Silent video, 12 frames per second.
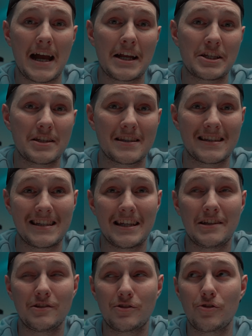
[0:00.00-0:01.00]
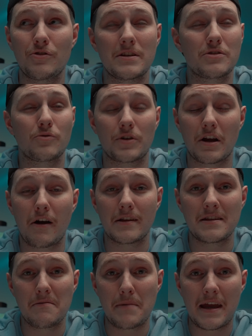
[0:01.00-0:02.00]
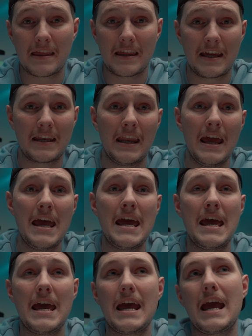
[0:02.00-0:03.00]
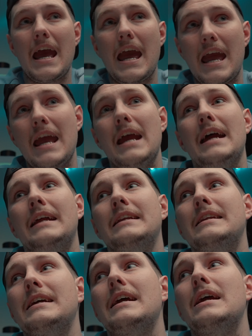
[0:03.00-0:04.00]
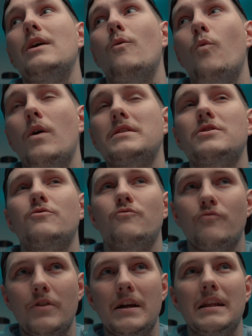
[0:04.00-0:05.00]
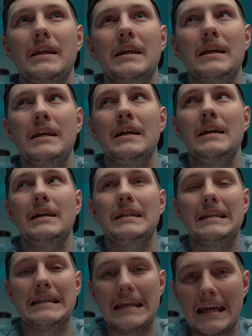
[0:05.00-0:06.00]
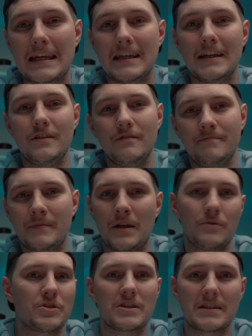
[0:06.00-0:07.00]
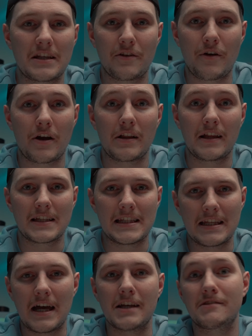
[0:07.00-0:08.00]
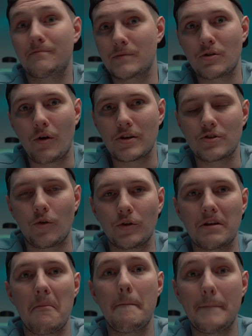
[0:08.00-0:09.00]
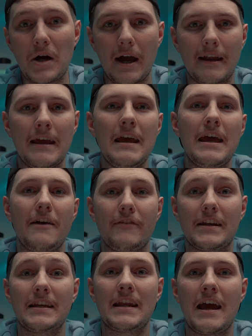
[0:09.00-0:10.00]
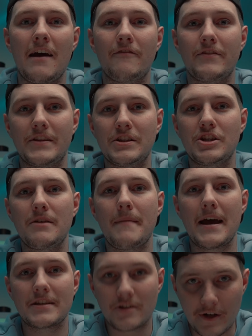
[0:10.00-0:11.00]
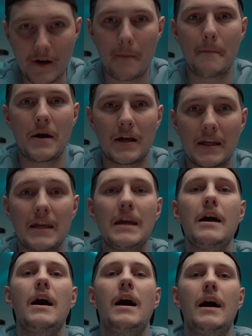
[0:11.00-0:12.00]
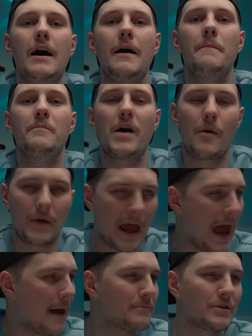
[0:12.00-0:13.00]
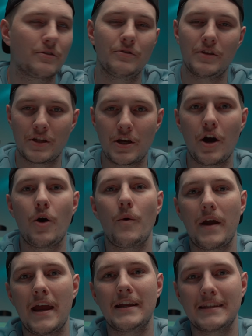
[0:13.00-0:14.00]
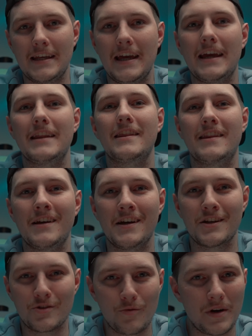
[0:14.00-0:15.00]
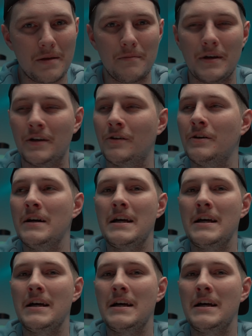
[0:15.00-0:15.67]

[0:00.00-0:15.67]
I just didn't do this sort of content back then, and it wasn't really needed, and it was just sitting around collecting dust, so I sold it. But if I didn't have the G Master money, I would absolutely go and get the 20mm